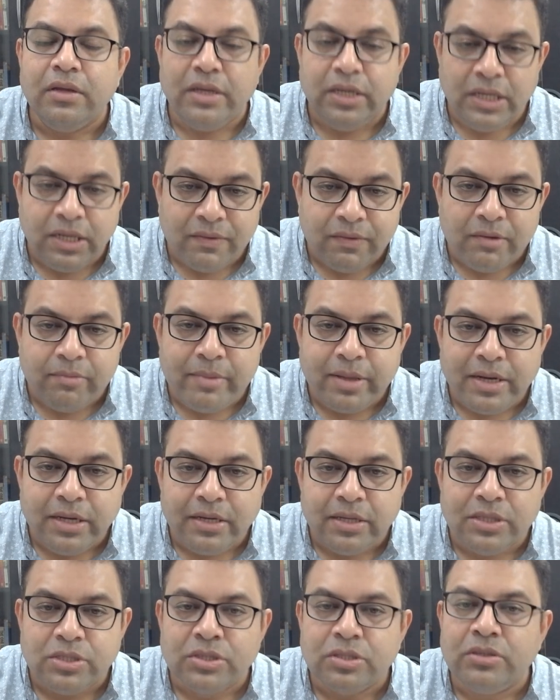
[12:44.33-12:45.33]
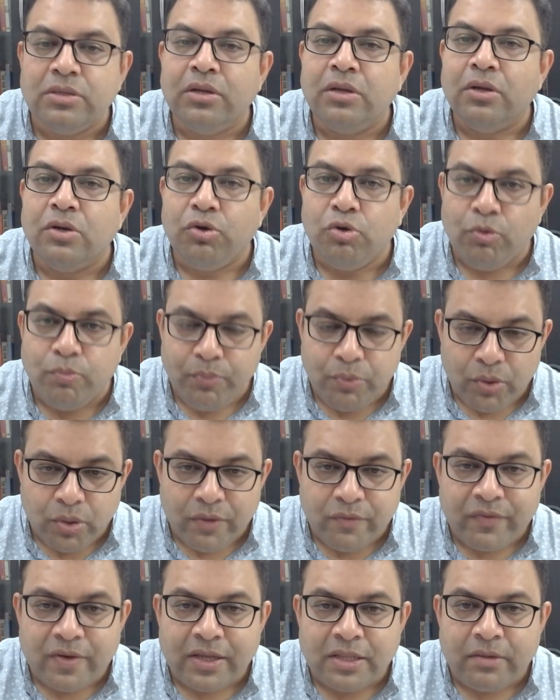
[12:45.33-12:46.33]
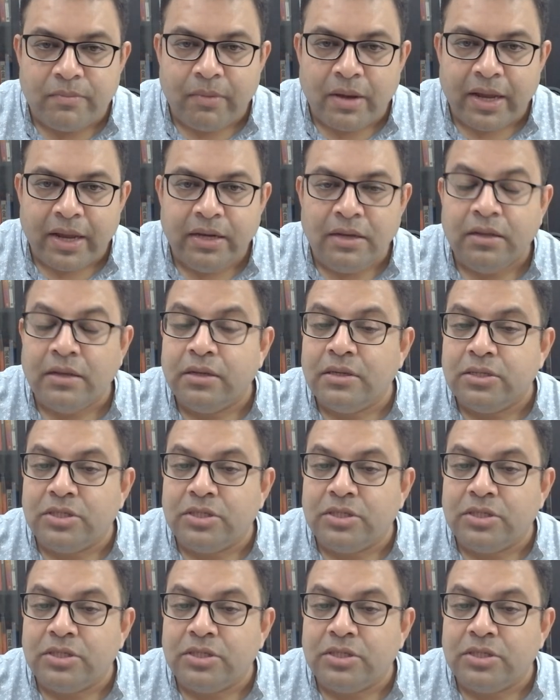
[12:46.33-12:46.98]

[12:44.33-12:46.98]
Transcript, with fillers: in our meditation to purify the mind.